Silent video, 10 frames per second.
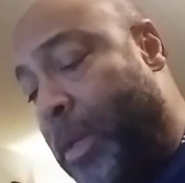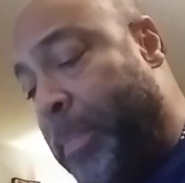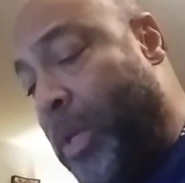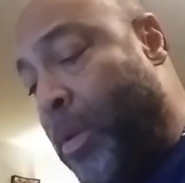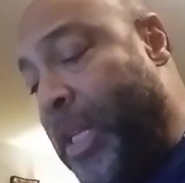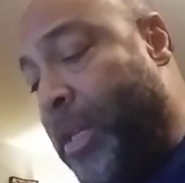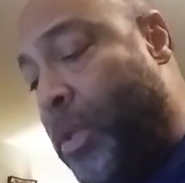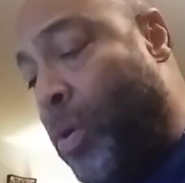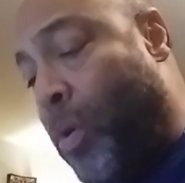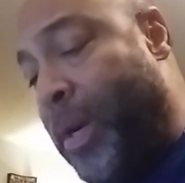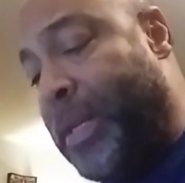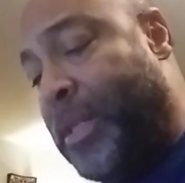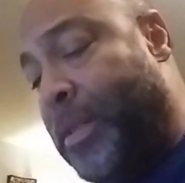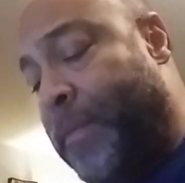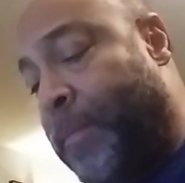but only the
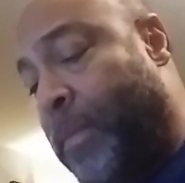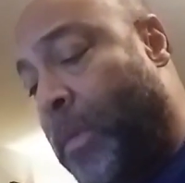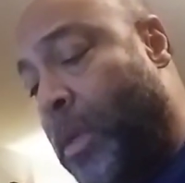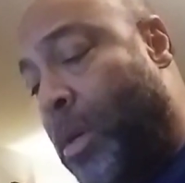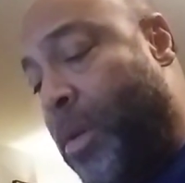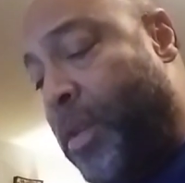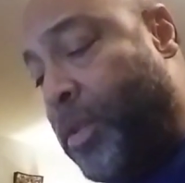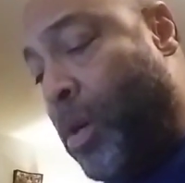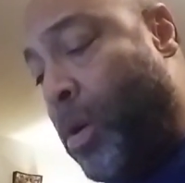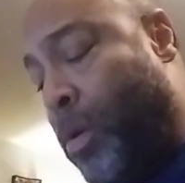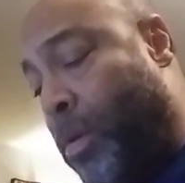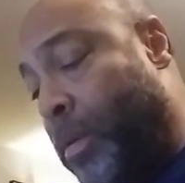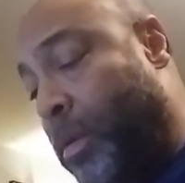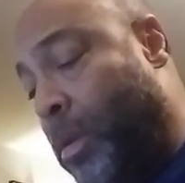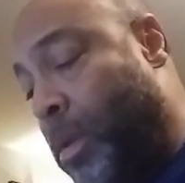tortoise or the
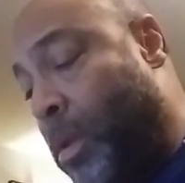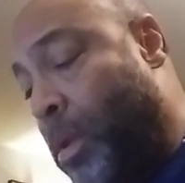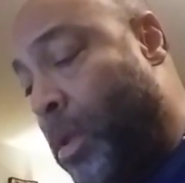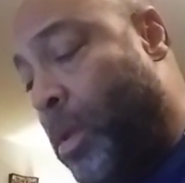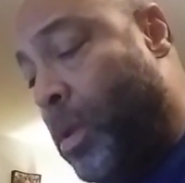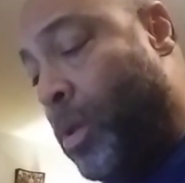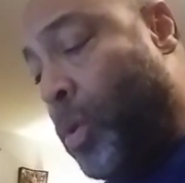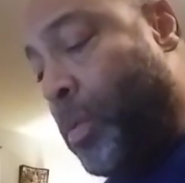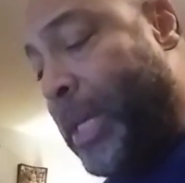turtle who